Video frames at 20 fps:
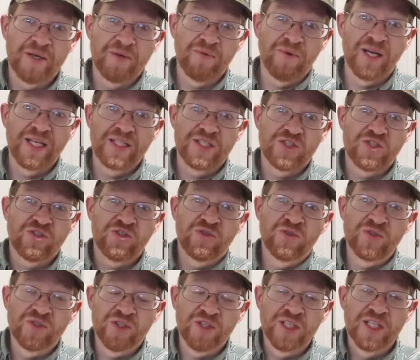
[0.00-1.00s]
my right
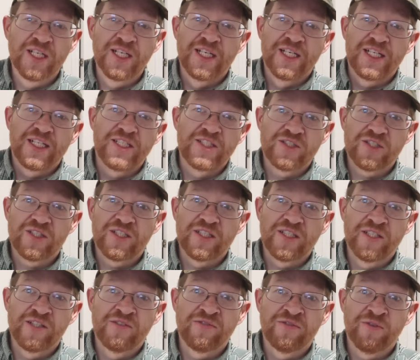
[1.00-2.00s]
shoulder is
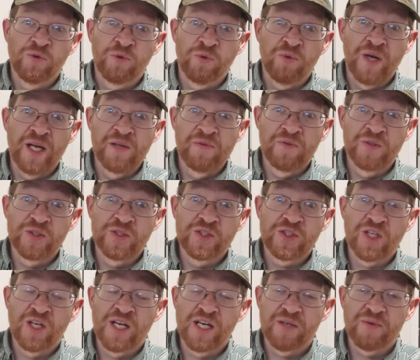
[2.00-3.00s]
clear for a rifle
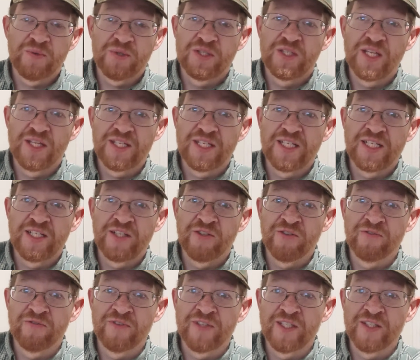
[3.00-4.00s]
stock with nothing
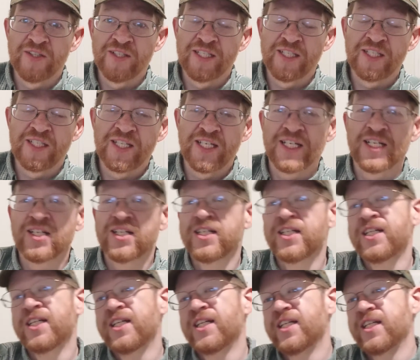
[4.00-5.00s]
interfering there.